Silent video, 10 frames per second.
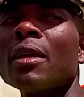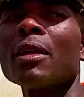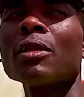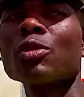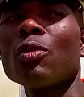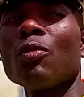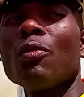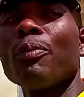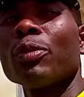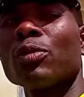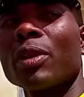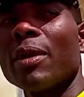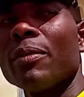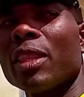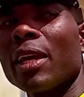So we'll put
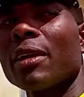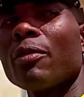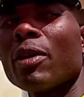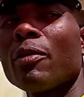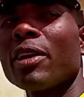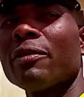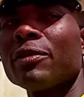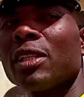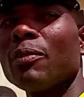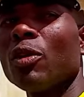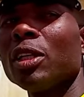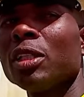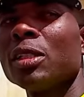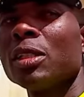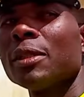them there where we have
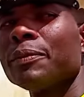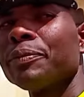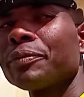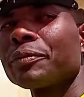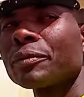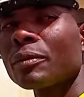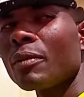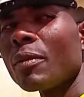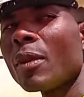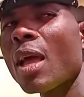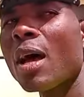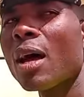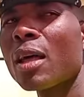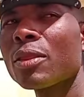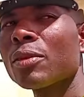demolished
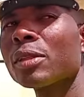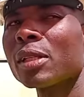those